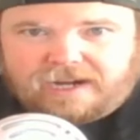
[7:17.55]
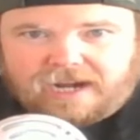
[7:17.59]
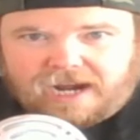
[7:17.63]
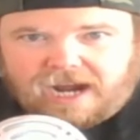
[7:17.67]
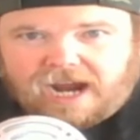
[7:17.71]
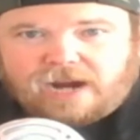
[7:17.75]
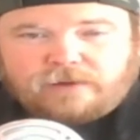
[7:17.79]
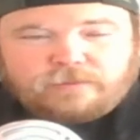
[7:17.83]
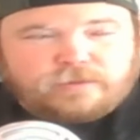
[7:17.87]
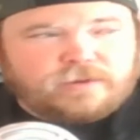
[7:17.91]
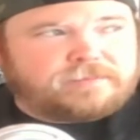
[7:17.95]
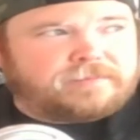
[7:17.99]

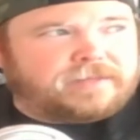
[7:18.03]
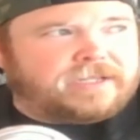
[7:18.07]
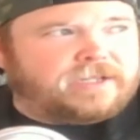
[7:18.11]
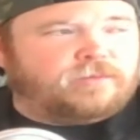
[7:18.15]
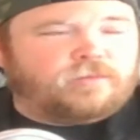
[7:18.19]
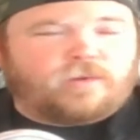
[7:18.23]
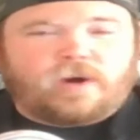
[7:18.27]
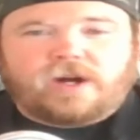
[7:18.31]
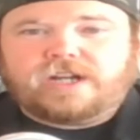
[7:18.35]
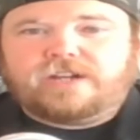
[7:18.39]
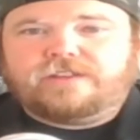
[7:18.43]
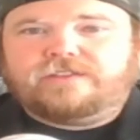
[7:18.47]
I would be
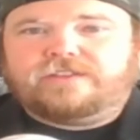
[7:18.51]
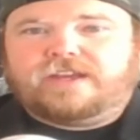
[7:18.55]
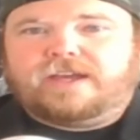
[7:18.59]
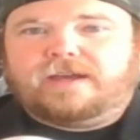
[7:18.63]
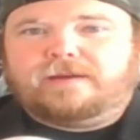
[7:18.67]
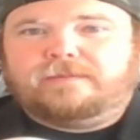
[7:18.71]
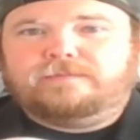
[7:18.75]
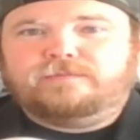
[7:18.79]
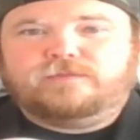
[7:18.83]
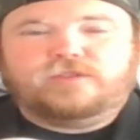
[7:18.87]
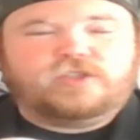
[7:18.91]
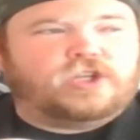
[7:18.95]
one of
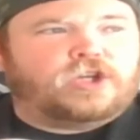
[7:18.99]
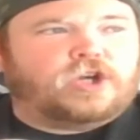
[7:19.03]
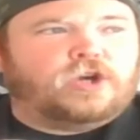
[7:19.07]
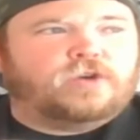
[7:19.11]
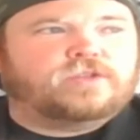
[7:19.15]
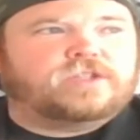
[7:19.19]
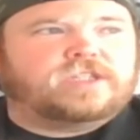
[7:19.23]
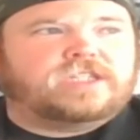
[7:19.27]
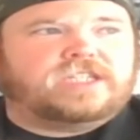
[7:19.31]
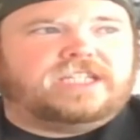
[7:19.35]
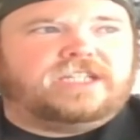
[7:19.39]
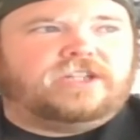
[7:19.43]
them to go
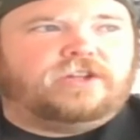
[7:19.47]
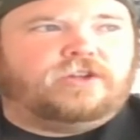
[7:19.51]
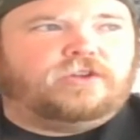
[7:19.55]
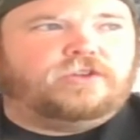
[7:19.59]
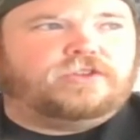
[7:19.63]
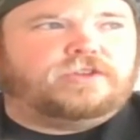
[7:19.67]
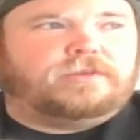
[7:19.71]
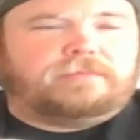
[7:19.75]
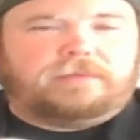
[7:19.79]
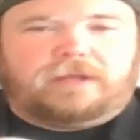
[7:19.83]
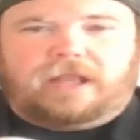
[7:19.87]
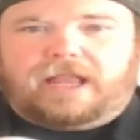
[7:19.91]
steal
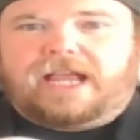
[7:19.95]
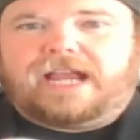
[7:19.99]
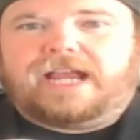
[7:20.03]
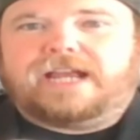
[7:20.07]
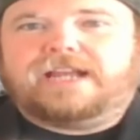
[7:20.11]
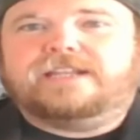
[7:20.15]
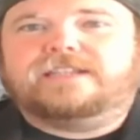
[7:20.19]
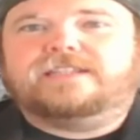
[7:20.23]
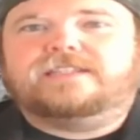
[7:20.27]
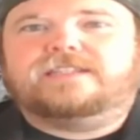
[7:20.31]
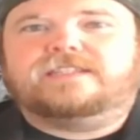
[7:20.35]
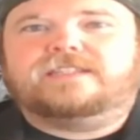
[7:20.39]
the
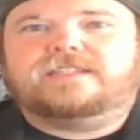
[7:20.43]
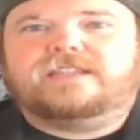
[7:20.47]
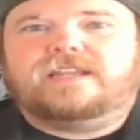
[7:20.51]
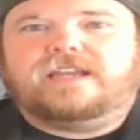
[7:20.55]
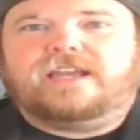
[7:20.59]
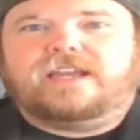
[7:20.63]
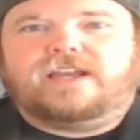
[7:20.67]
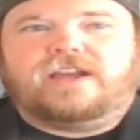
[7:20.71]
plans